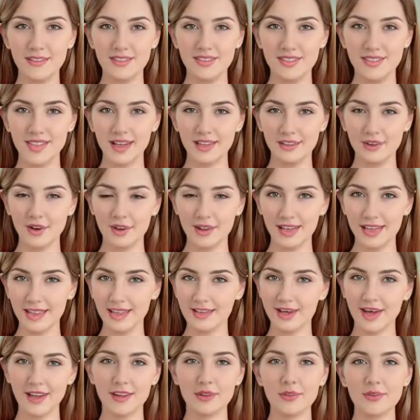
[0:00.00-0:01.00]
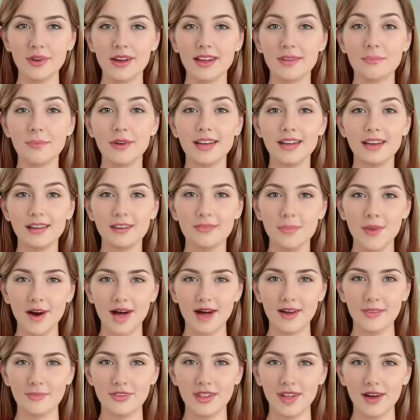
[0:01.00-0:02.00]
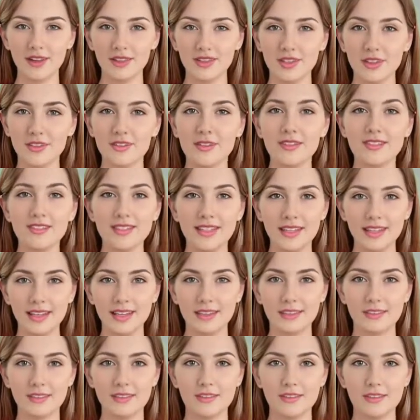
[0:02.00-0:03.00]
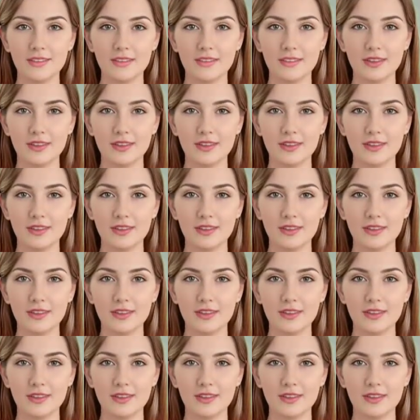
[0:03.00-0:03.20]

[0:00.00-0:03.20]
Suddenly, a gray being popped onto the scene.